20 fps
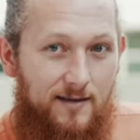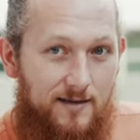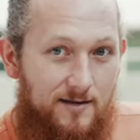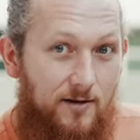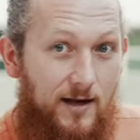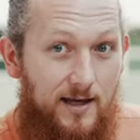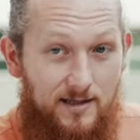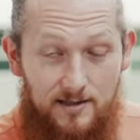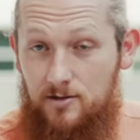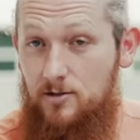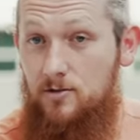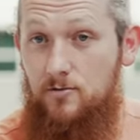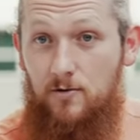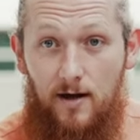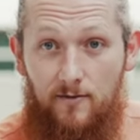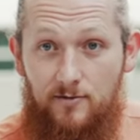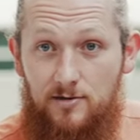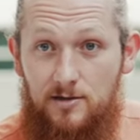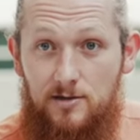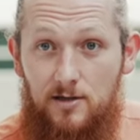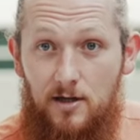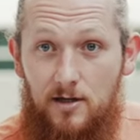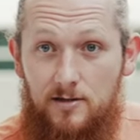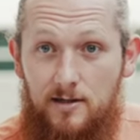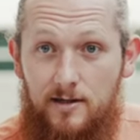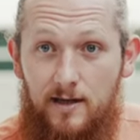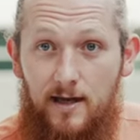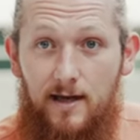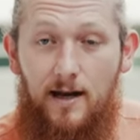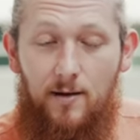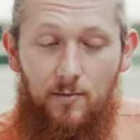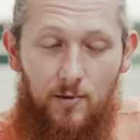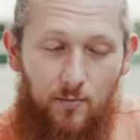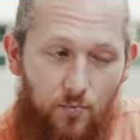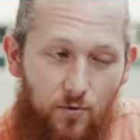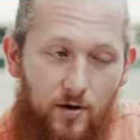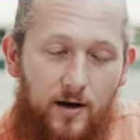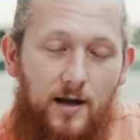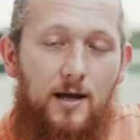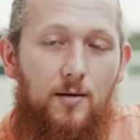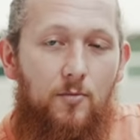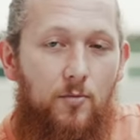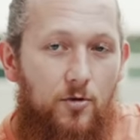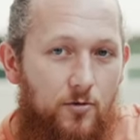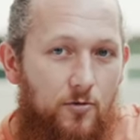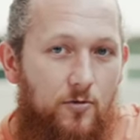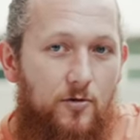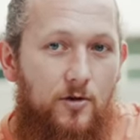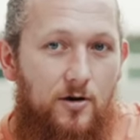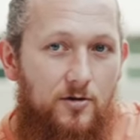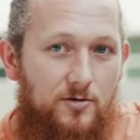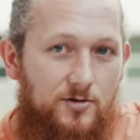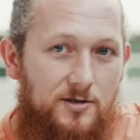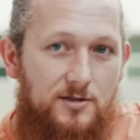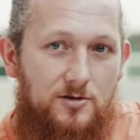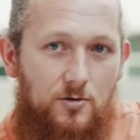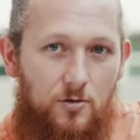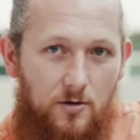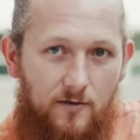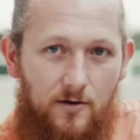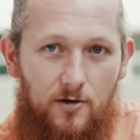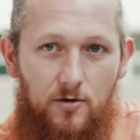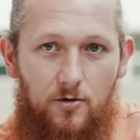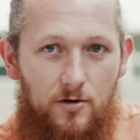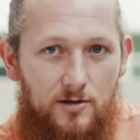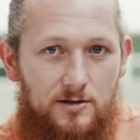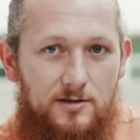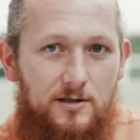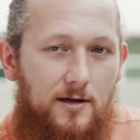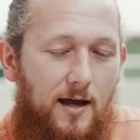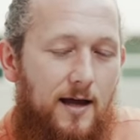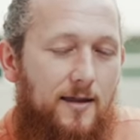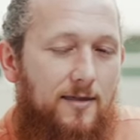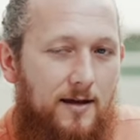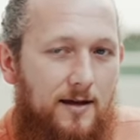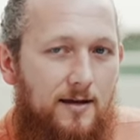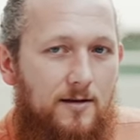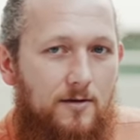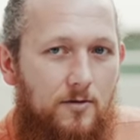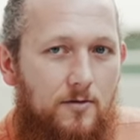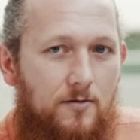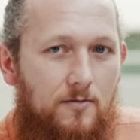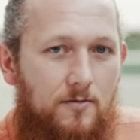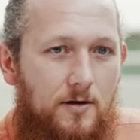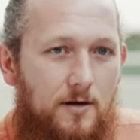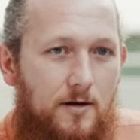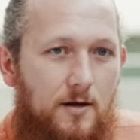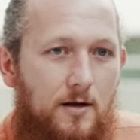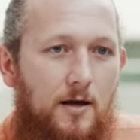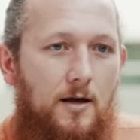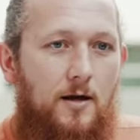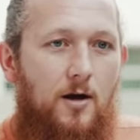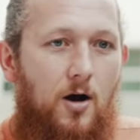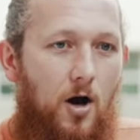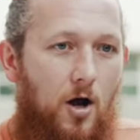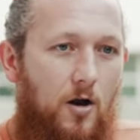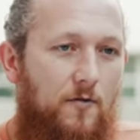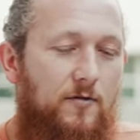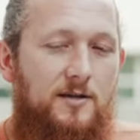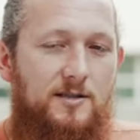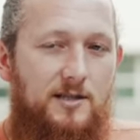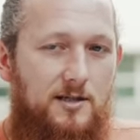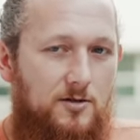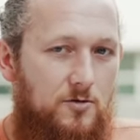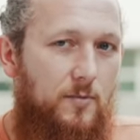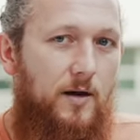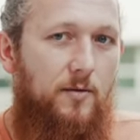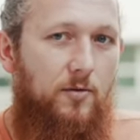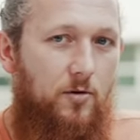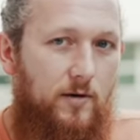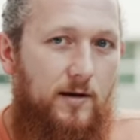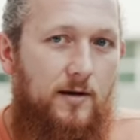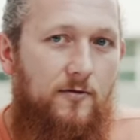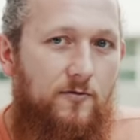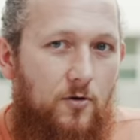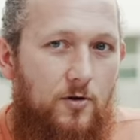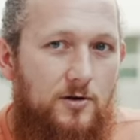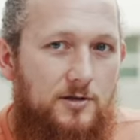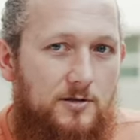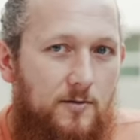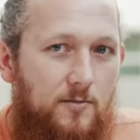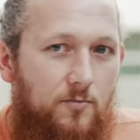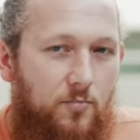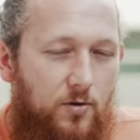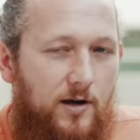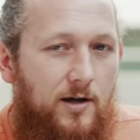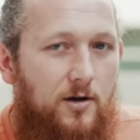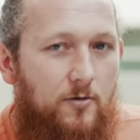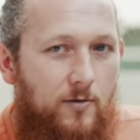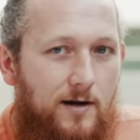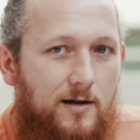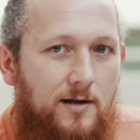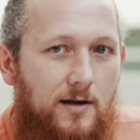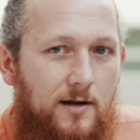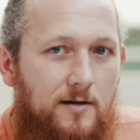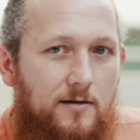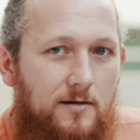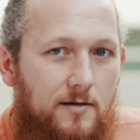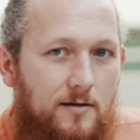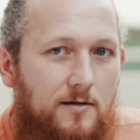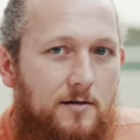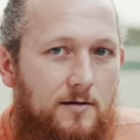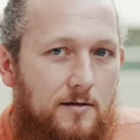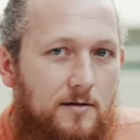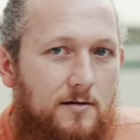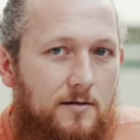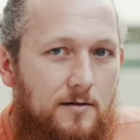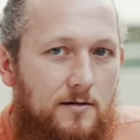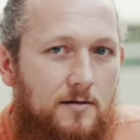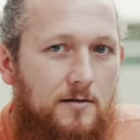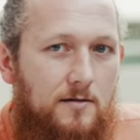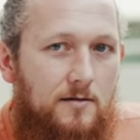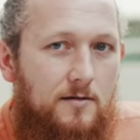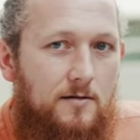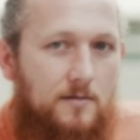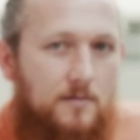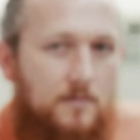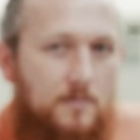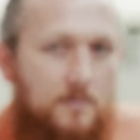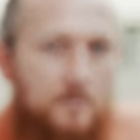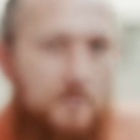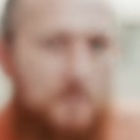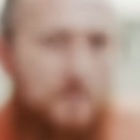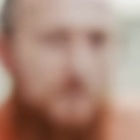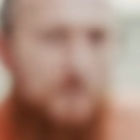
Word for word: the lessons you obviously taught today cool. and I'm going to bring him through those as sort of a course, and I think it'll, yeah. all these things will be able to reinforce him pretty quickly. Yeah. Yeah, he, that's the